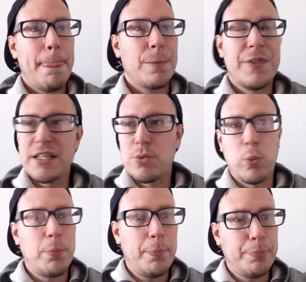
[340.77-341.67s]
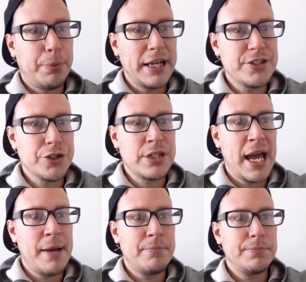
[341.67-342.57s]
This Blazers
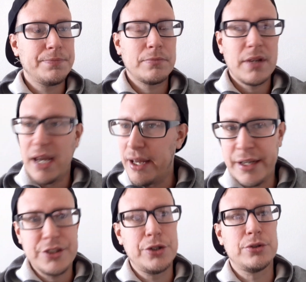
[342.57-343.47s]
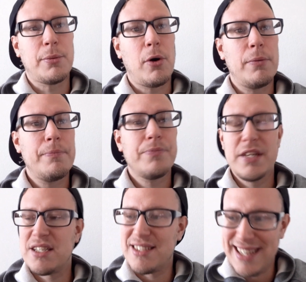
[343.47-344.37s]
game, inexcusable.
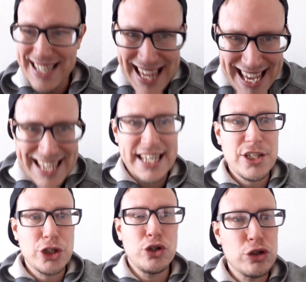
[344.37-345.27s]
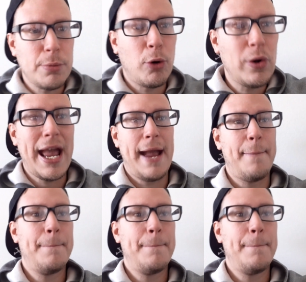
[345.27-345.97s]
This is an inexcusable game.